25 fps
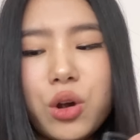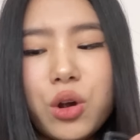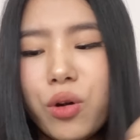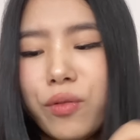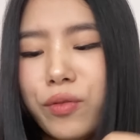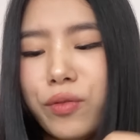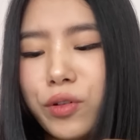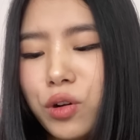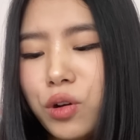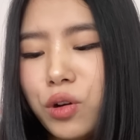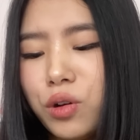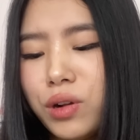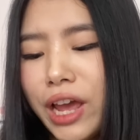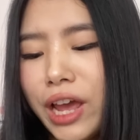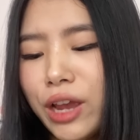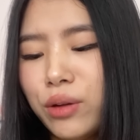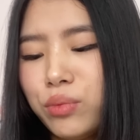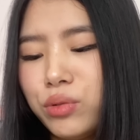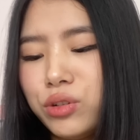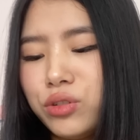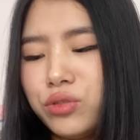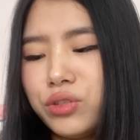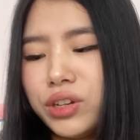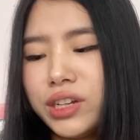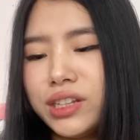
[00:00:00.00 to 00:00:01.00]
Overall I
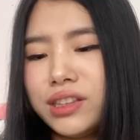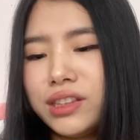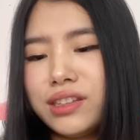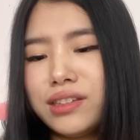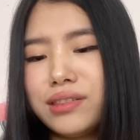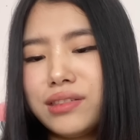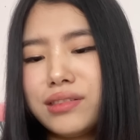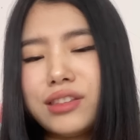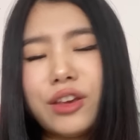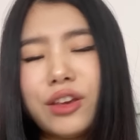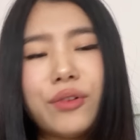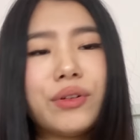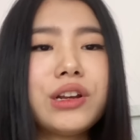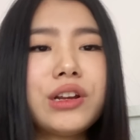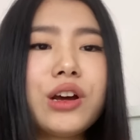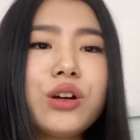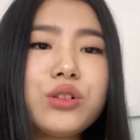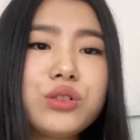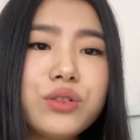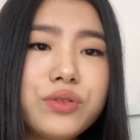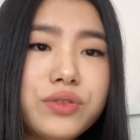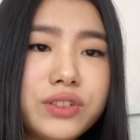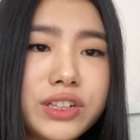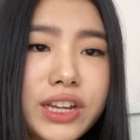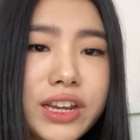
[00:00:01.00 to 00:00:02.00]
would rate this 7 out
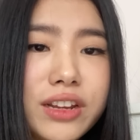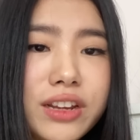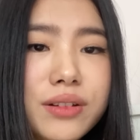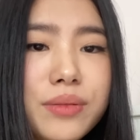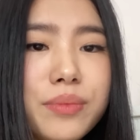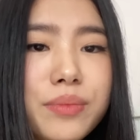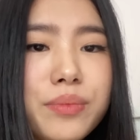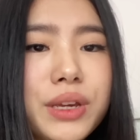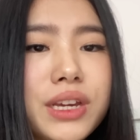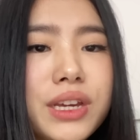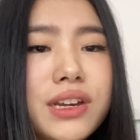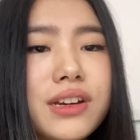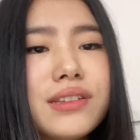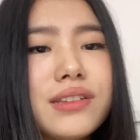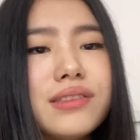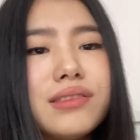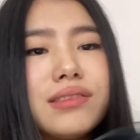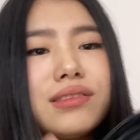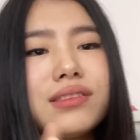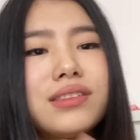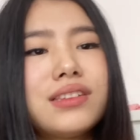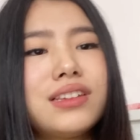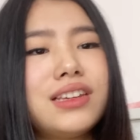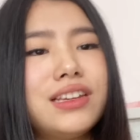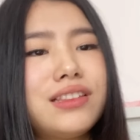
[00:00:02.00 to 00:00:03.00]
of 10 because
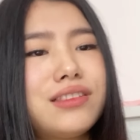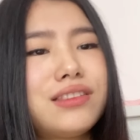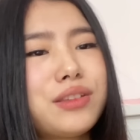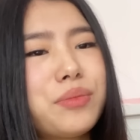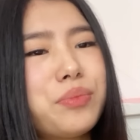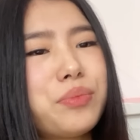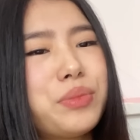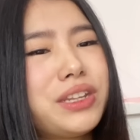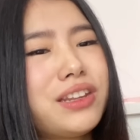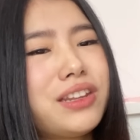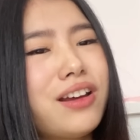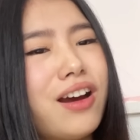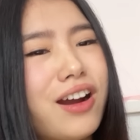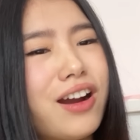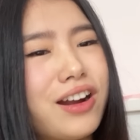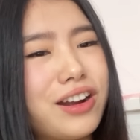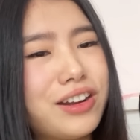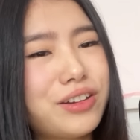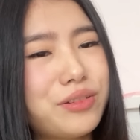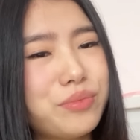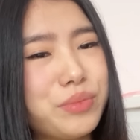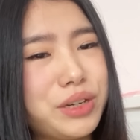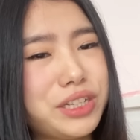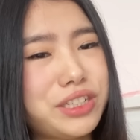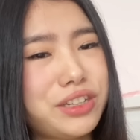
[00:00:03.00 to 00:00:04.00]
it's a bit
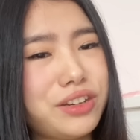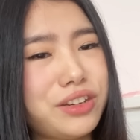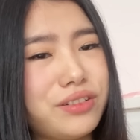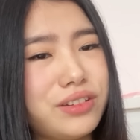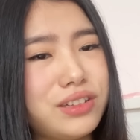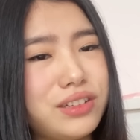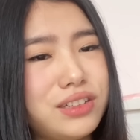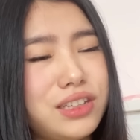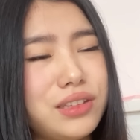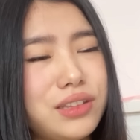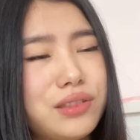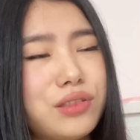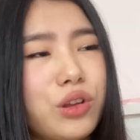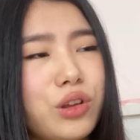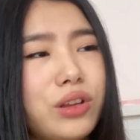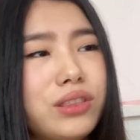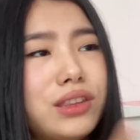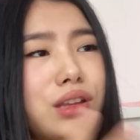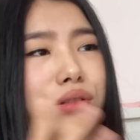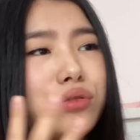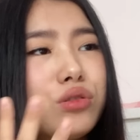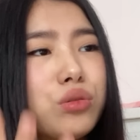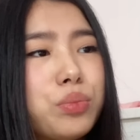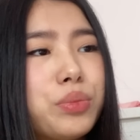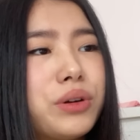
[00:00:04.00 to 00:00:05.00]
hard material. It's not
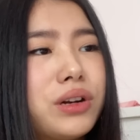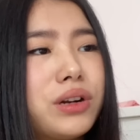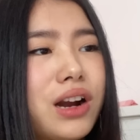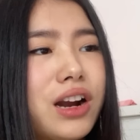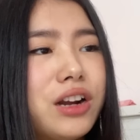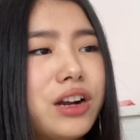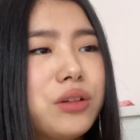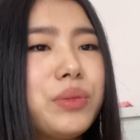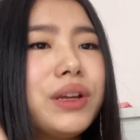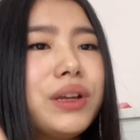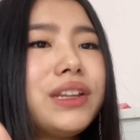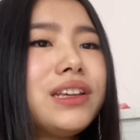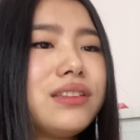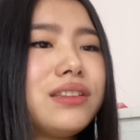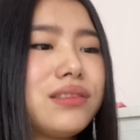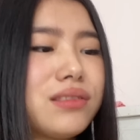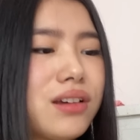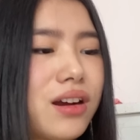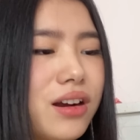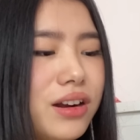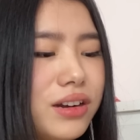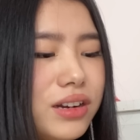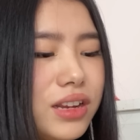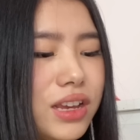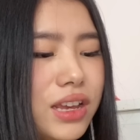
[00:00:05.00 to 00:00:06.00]
that super hard, but it's
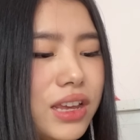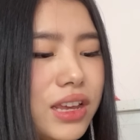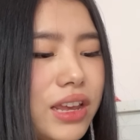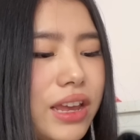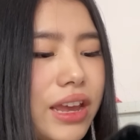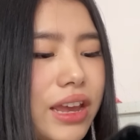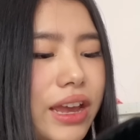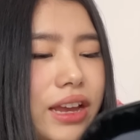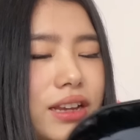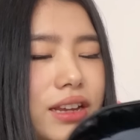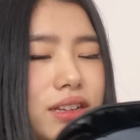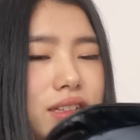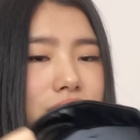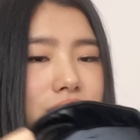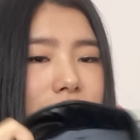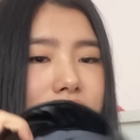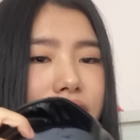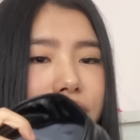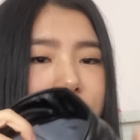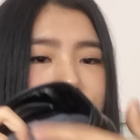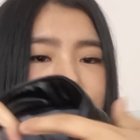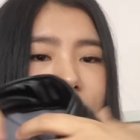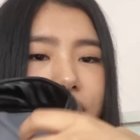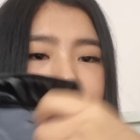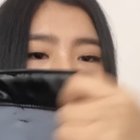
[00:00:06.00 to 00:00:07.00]
hard, and it
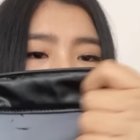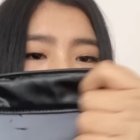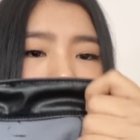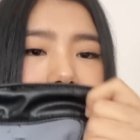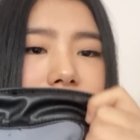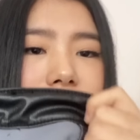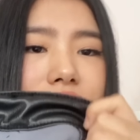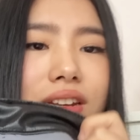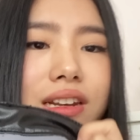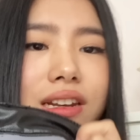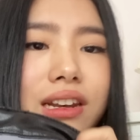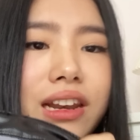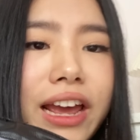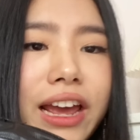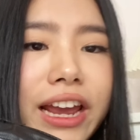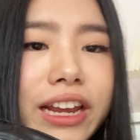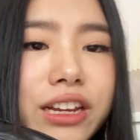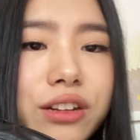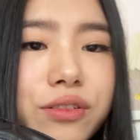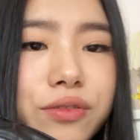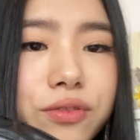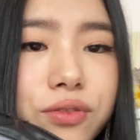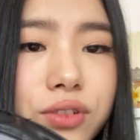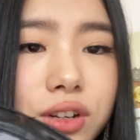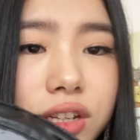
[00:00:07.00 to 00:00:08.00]
has like a very
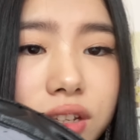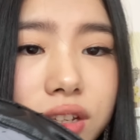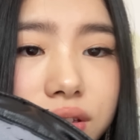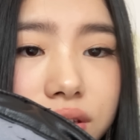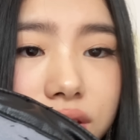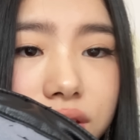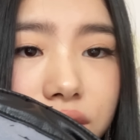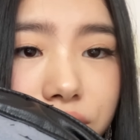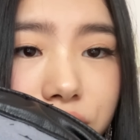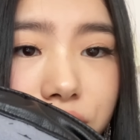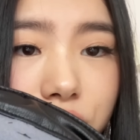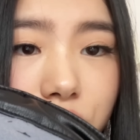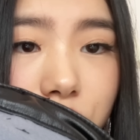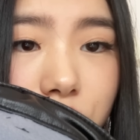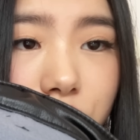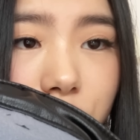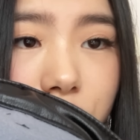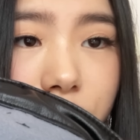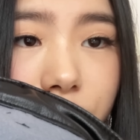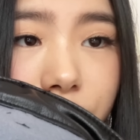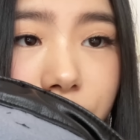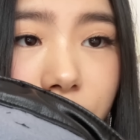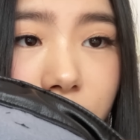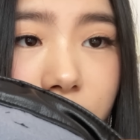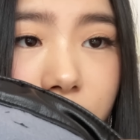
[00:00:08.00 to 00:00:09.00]
light fleece if you look
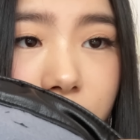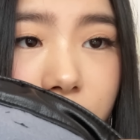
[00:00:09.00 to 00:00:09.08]
very